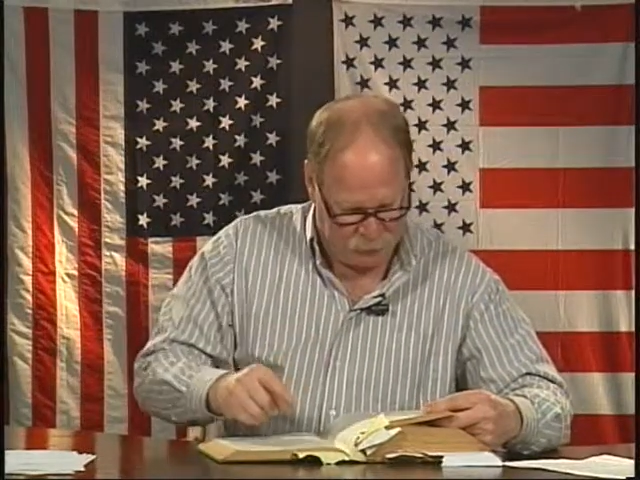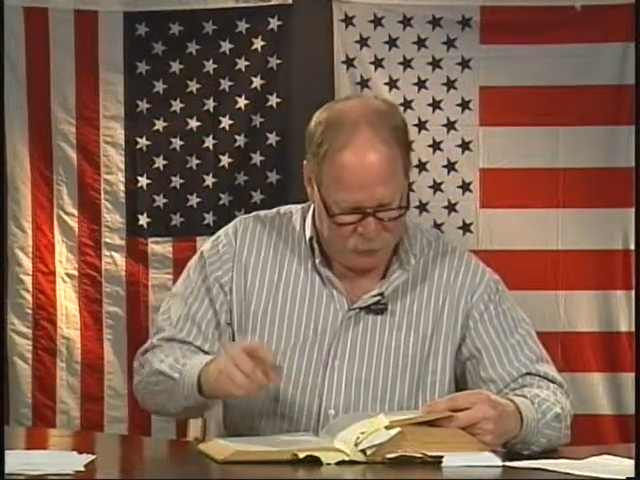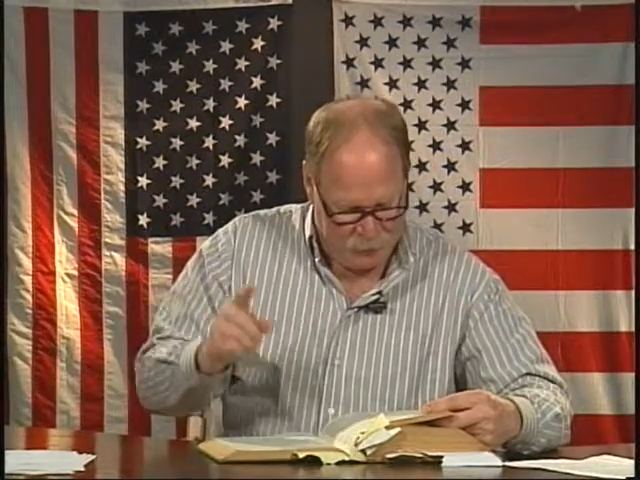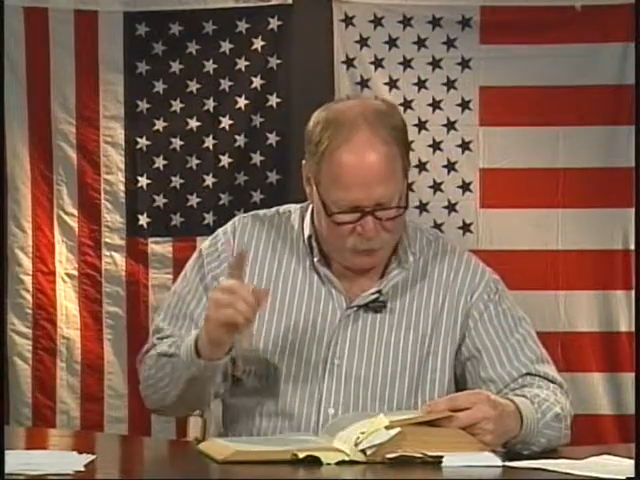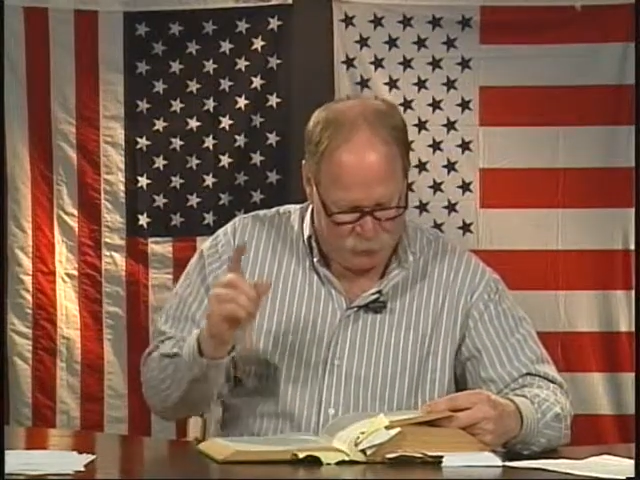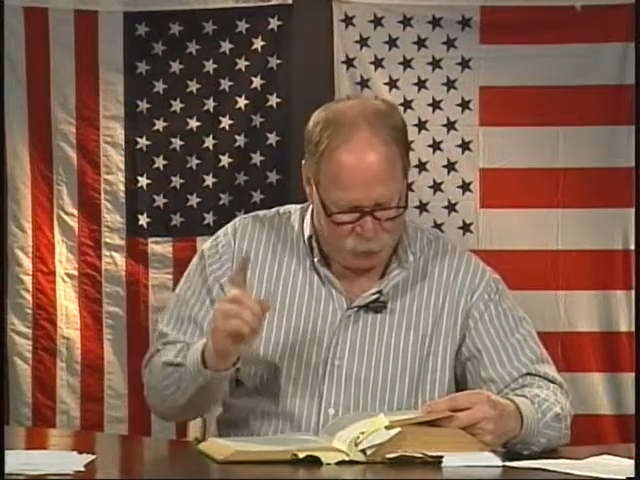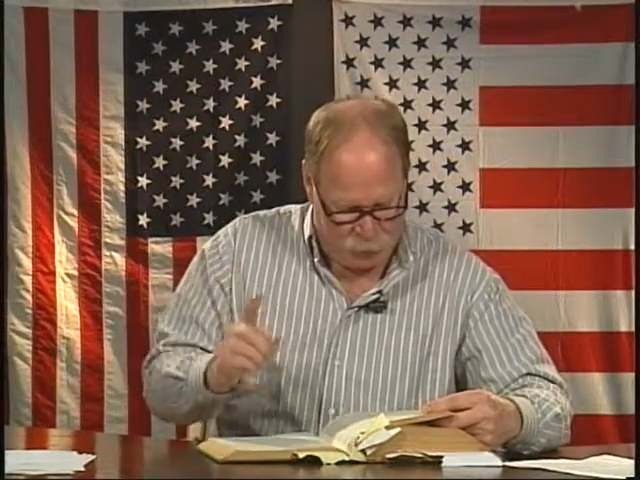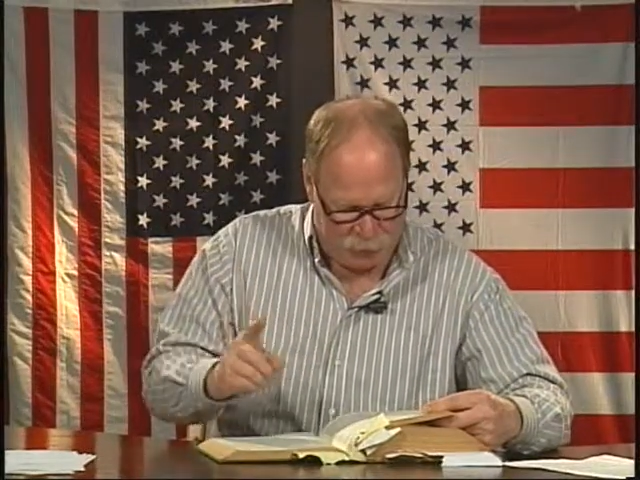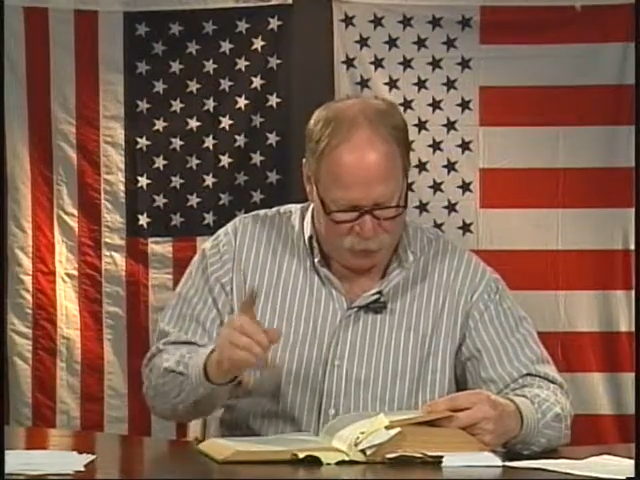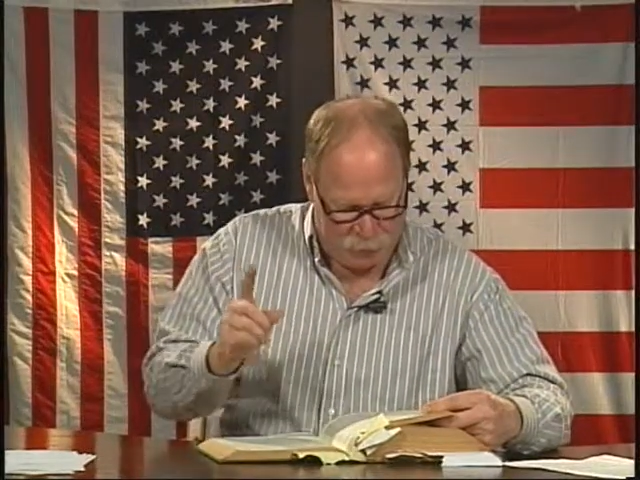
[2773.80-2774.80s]
in
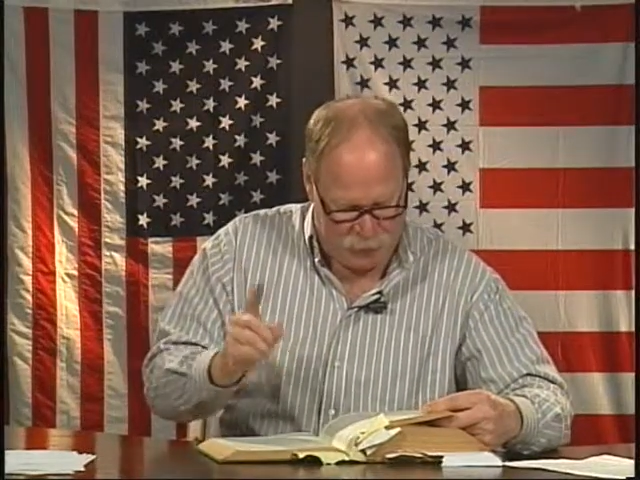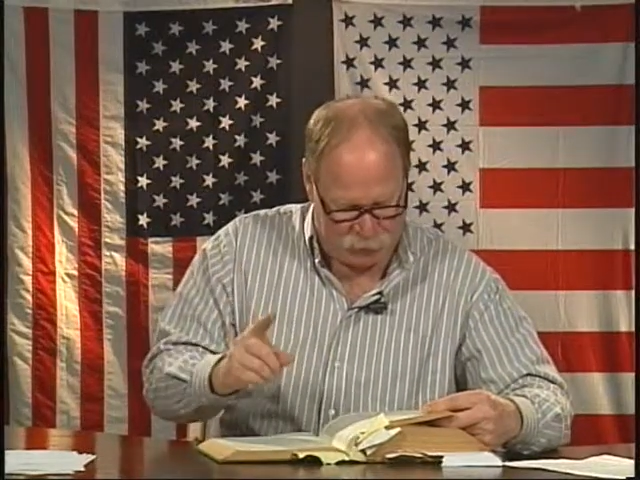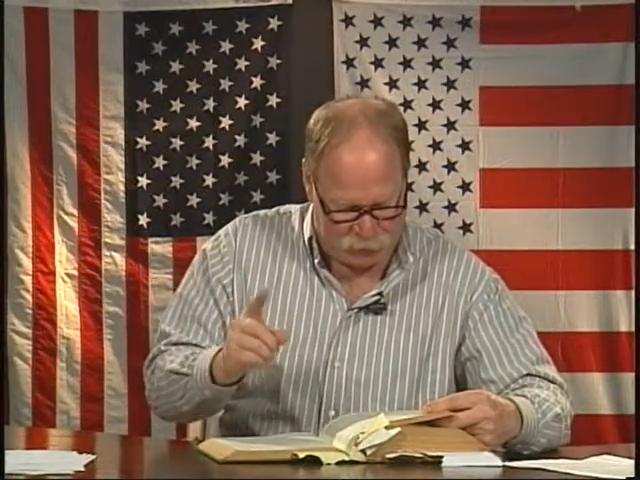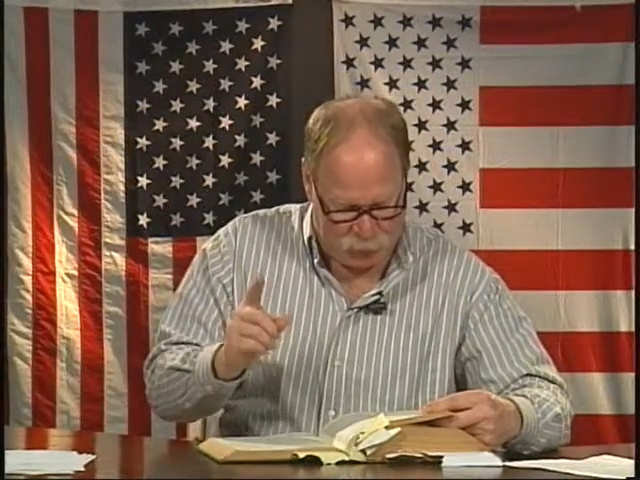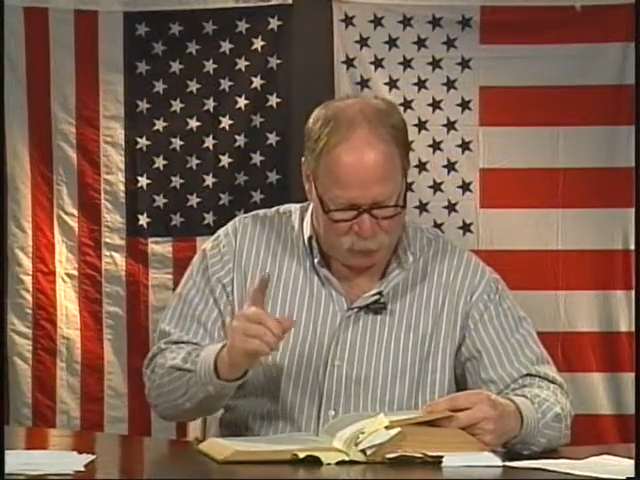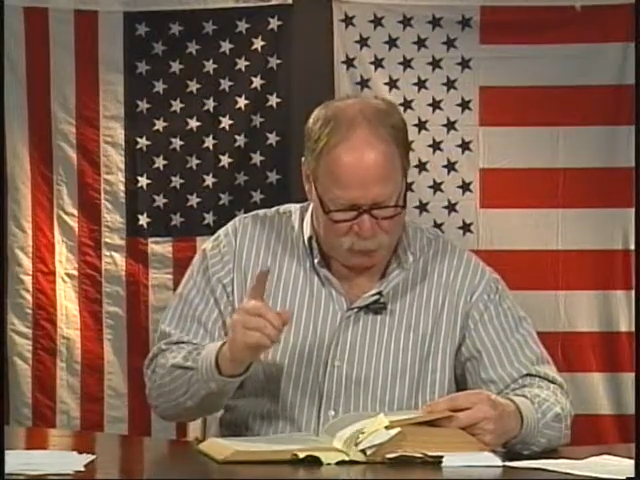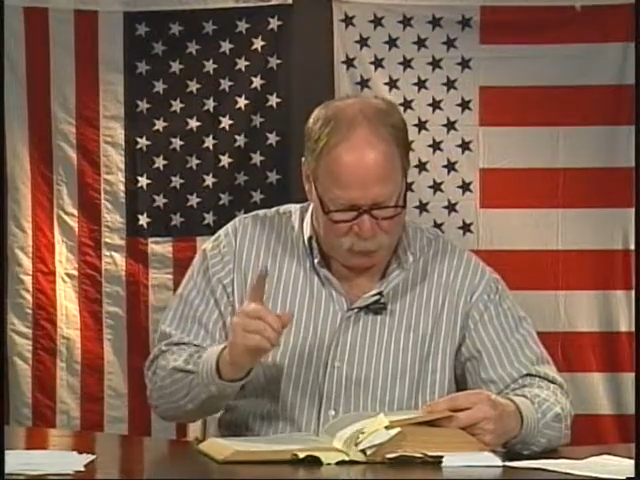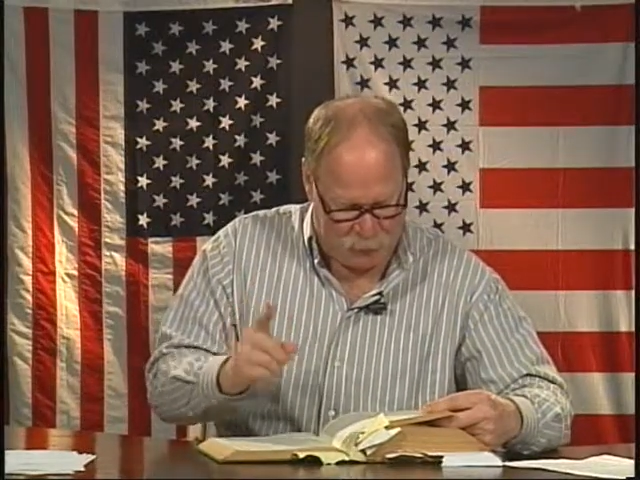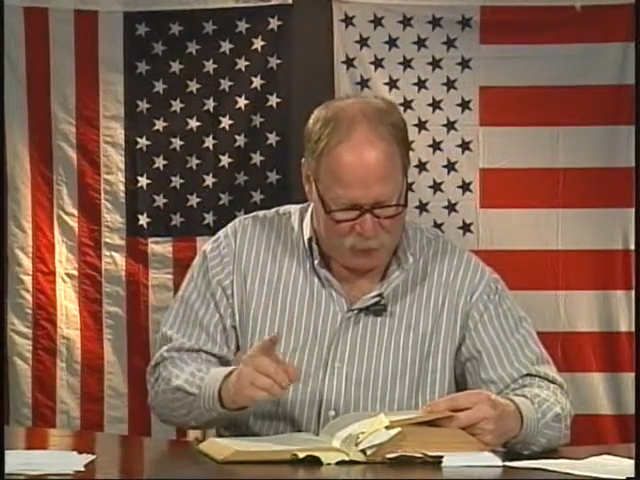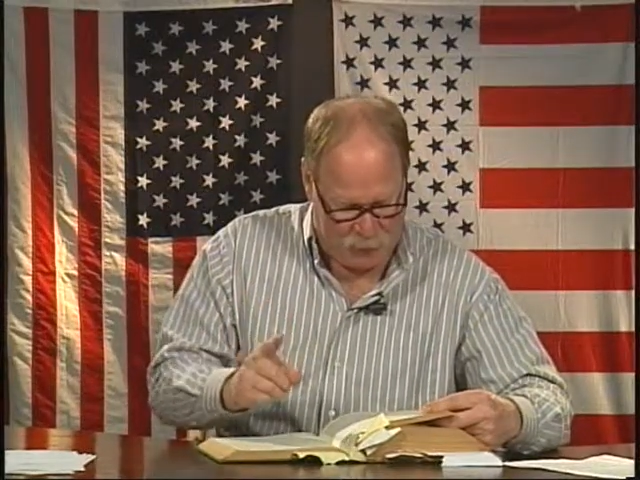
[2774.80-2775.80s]
order to make sure the
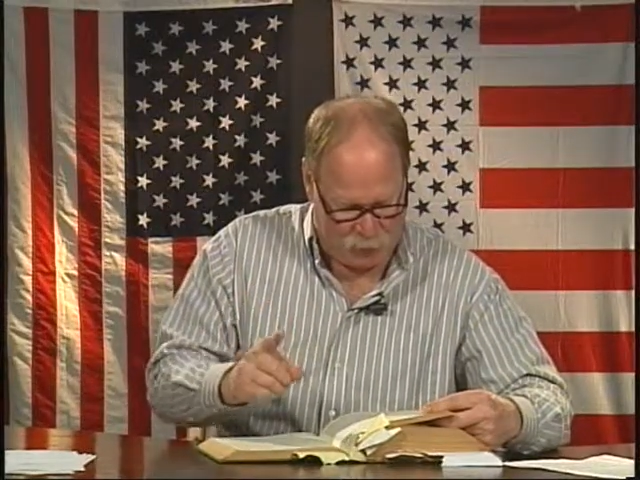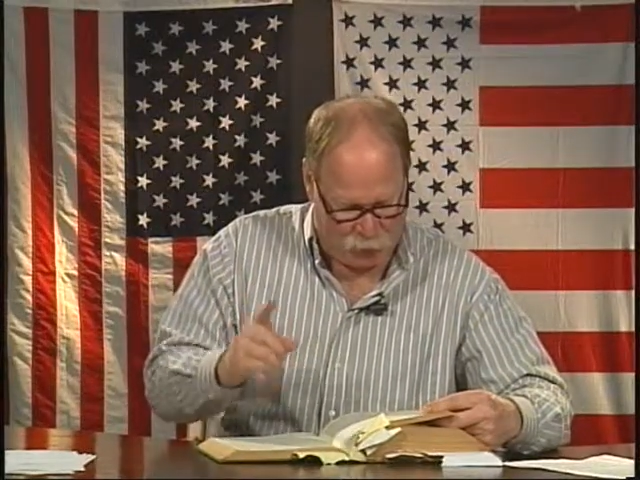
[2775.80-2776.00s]
payment